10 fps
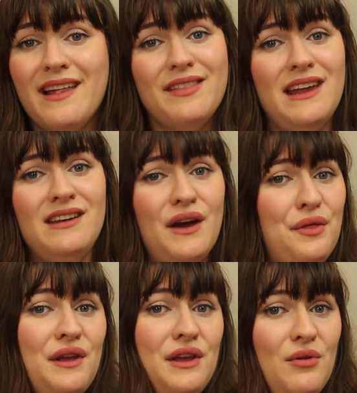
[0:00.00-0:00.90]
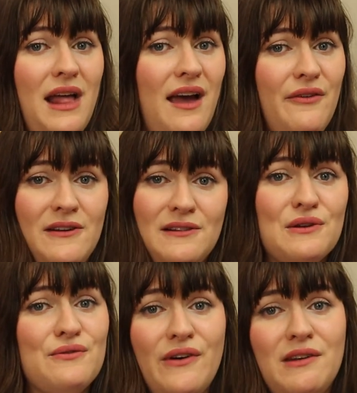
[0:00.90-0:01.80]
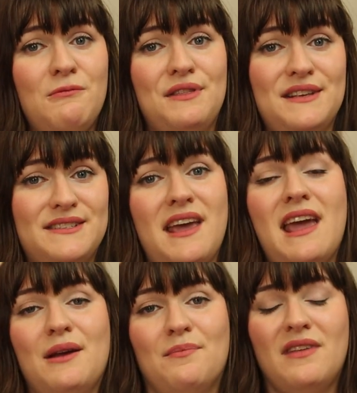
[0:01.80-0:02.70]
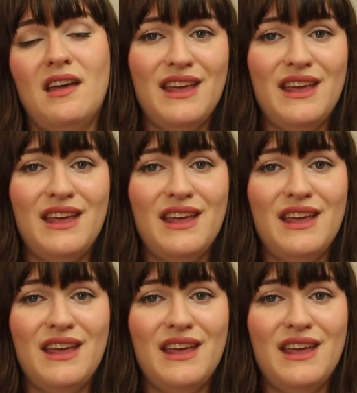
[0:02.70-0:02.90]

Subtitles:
then I think you'll have a lot of fun with this game.